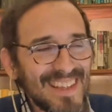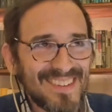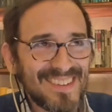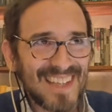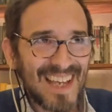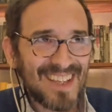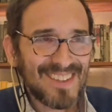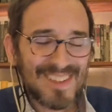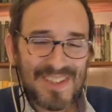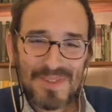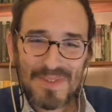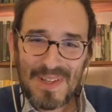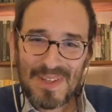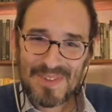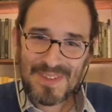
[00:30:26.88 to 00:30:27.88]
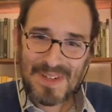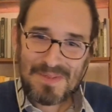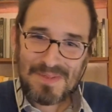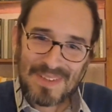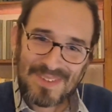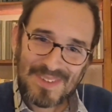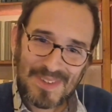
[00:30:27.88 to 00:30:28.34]
That's an excellent
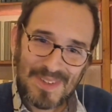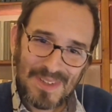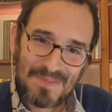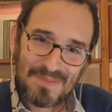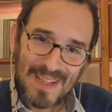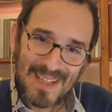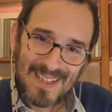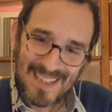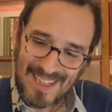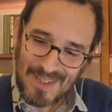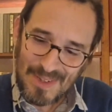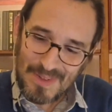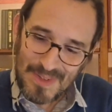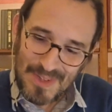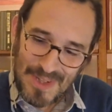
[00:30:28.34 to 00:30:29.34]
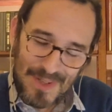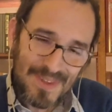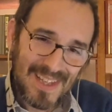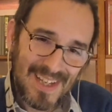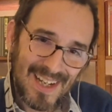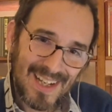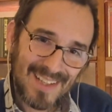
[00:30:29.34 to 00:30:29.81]
question. I must admit, I don't
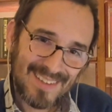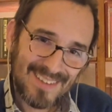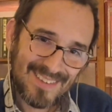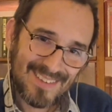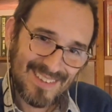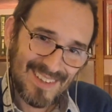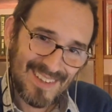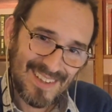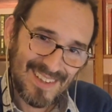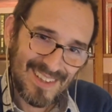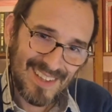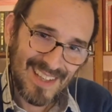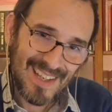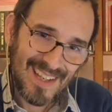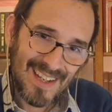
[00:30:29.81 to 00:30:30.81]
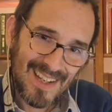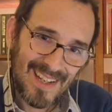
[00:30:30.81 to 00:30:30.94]
know the answer.